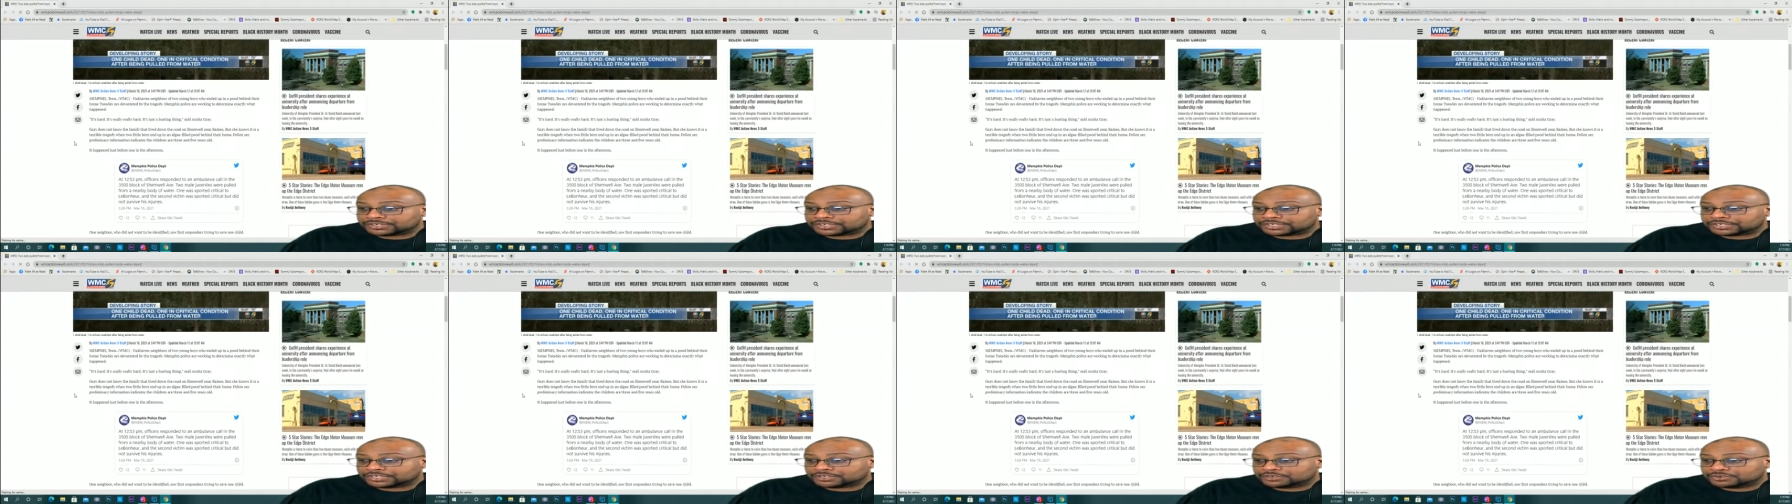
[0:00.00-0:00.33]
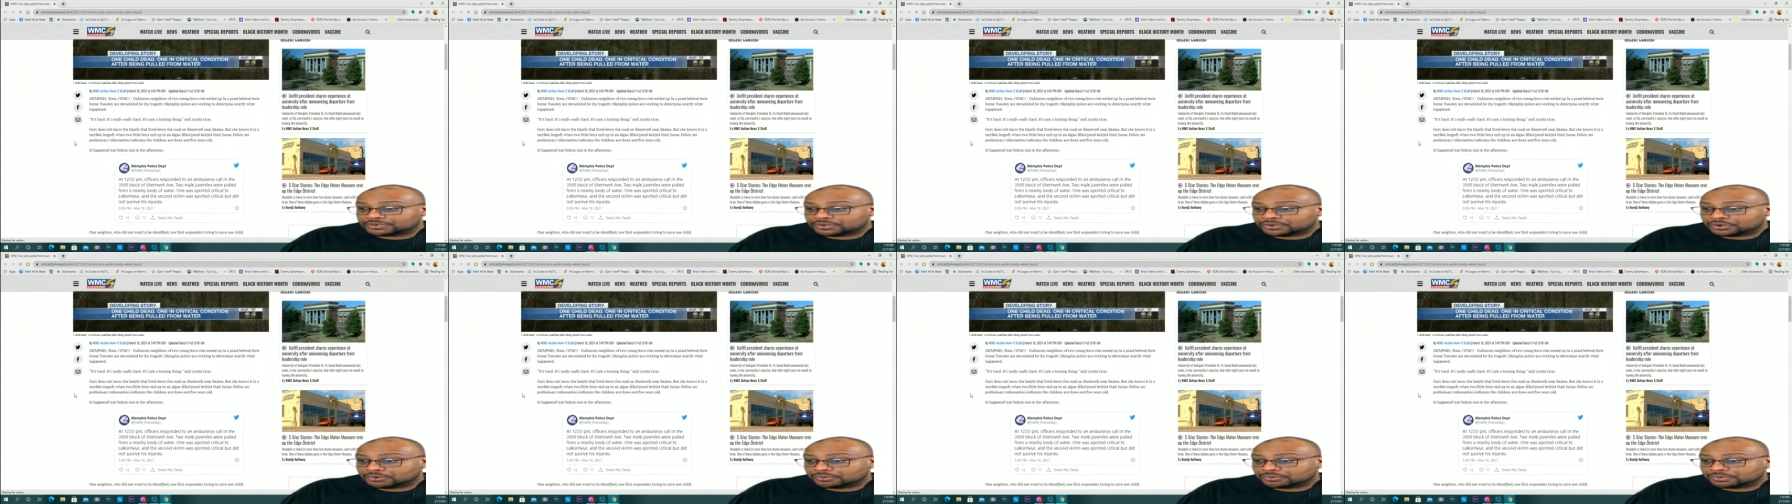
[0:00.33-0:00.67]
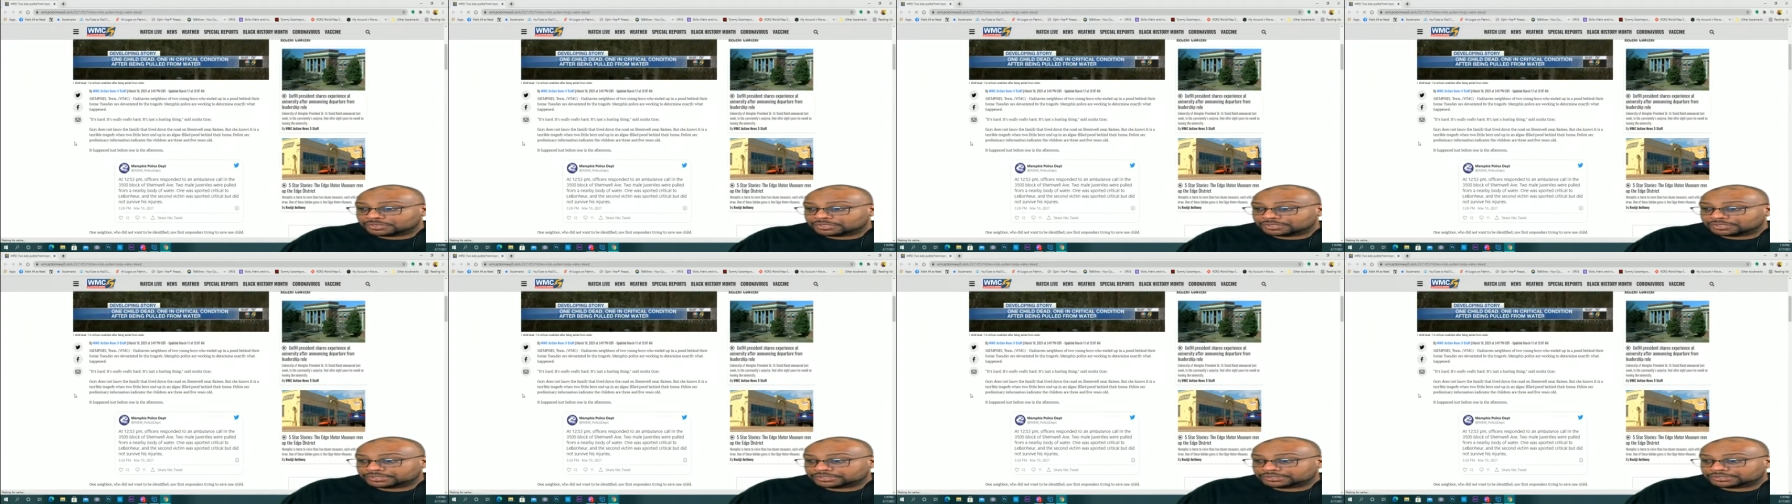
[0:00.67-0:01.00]
You
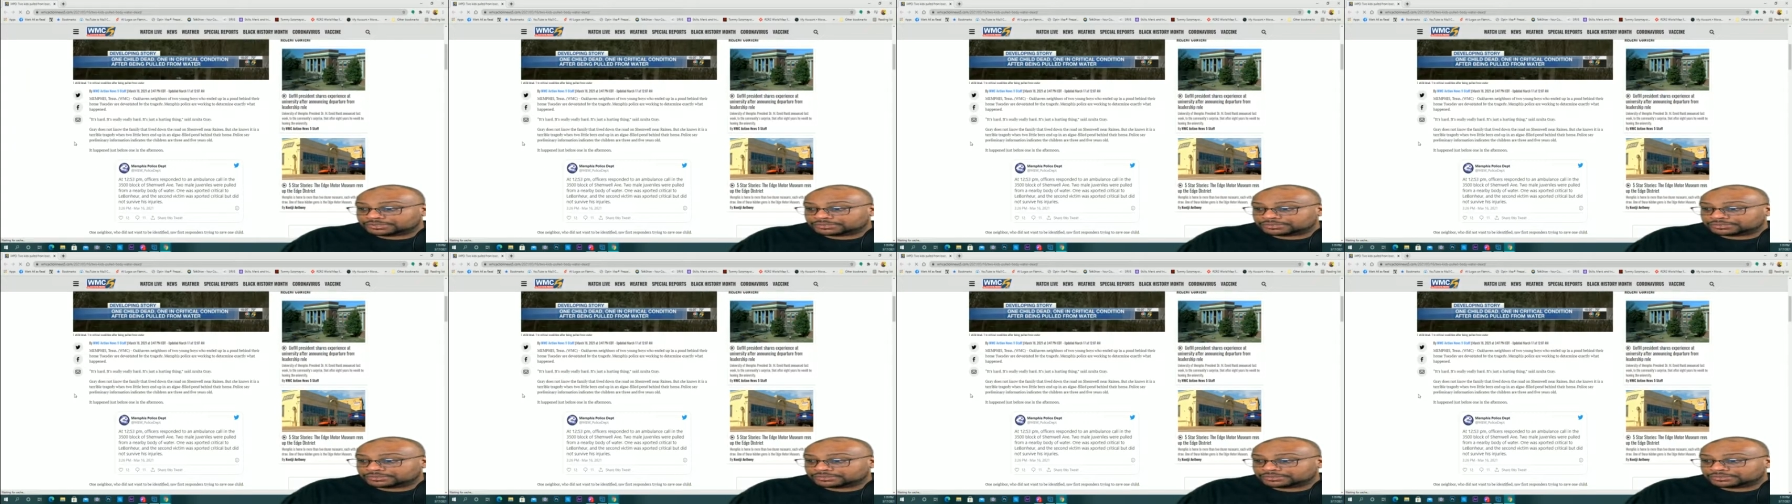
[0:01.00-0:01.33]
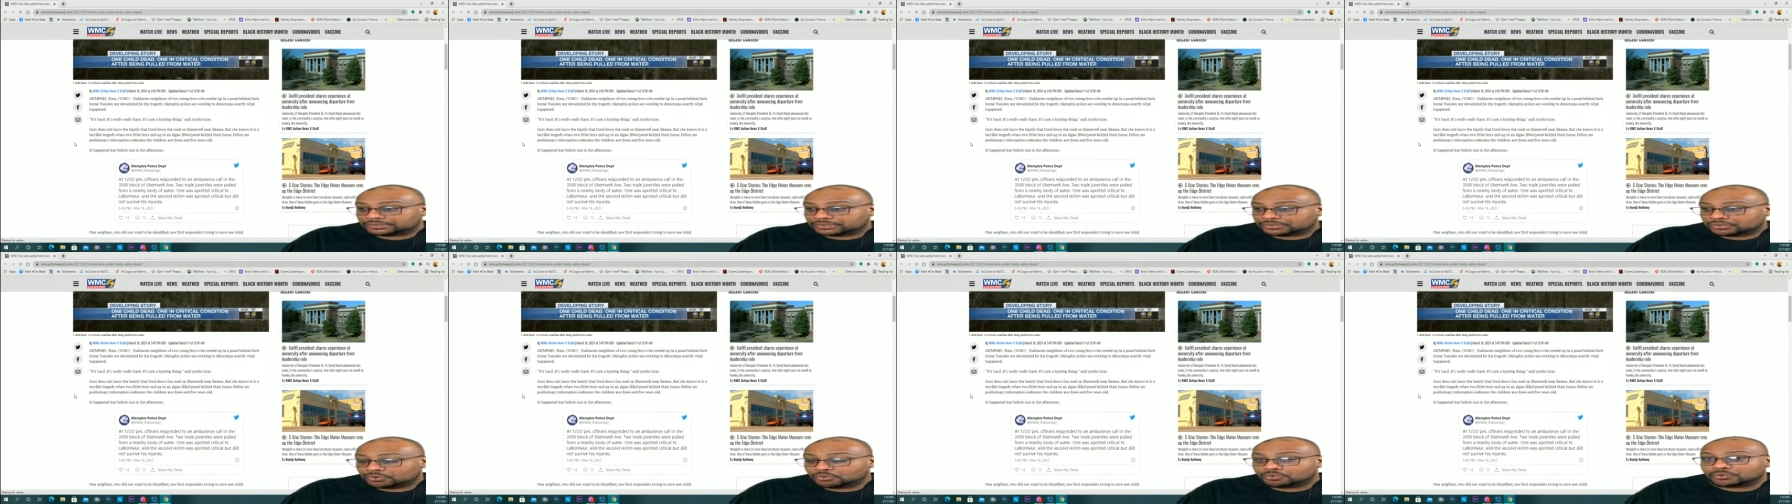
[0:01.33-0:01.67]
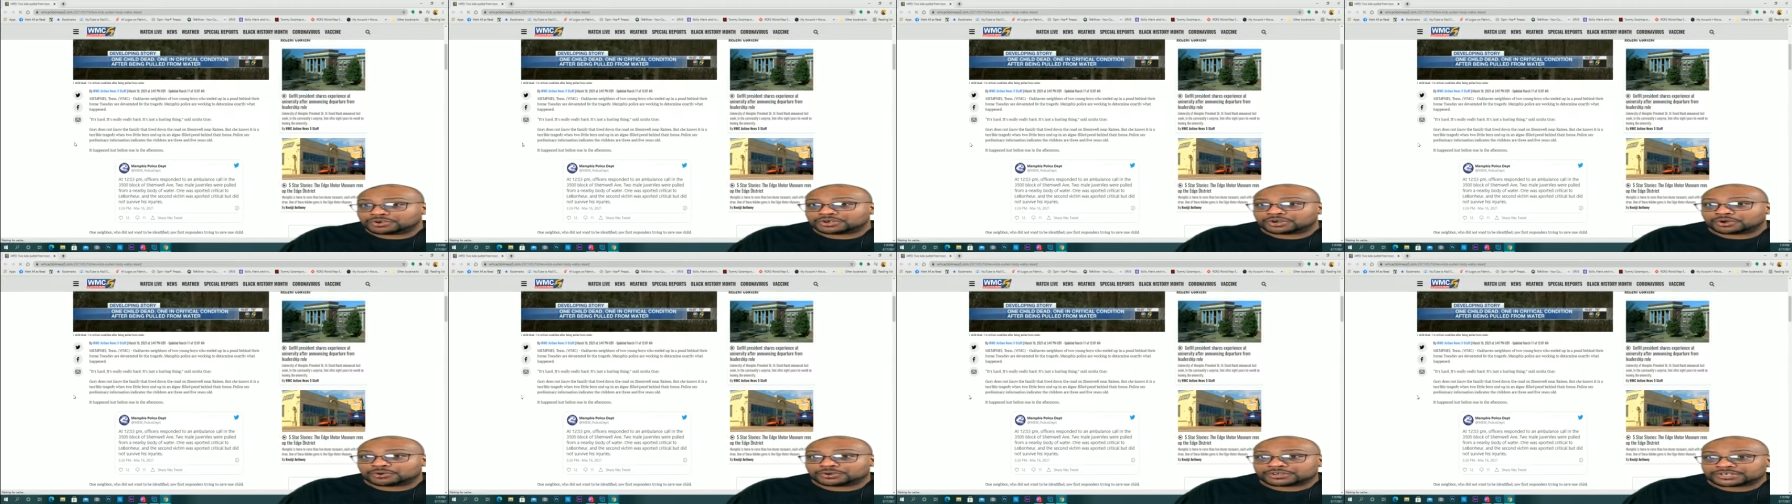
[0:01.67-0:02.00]
know, uh, who
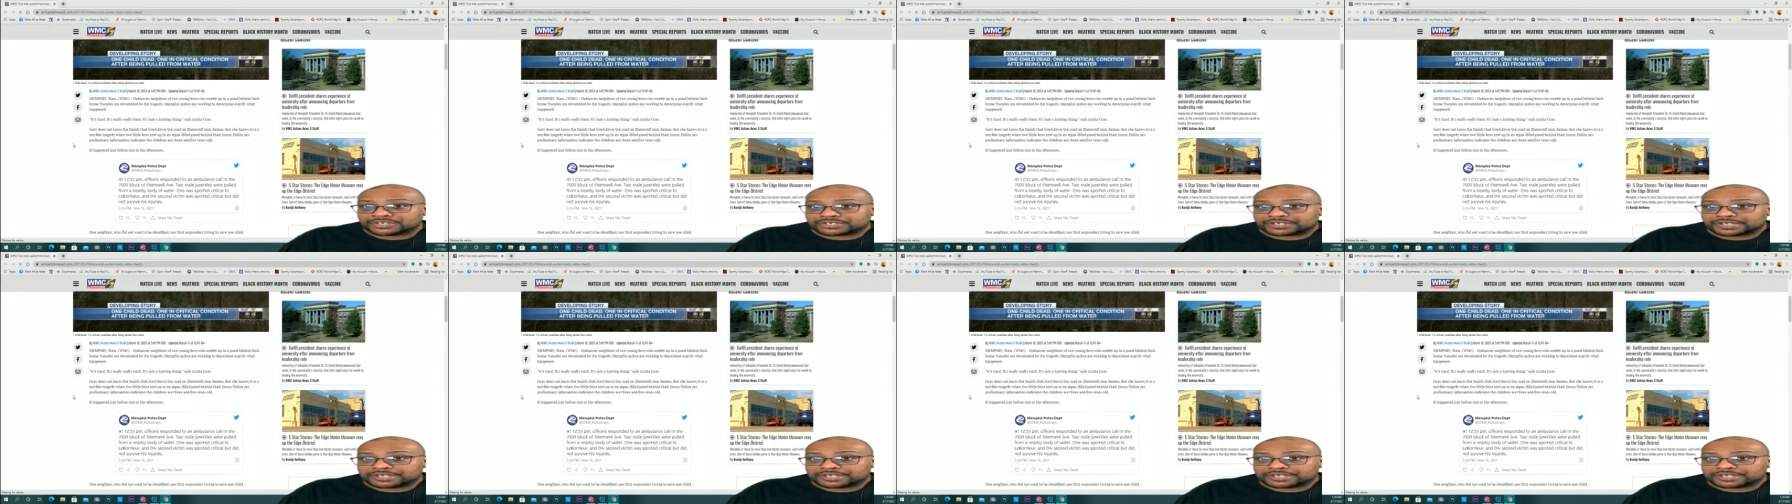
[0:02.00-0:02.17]
noticed that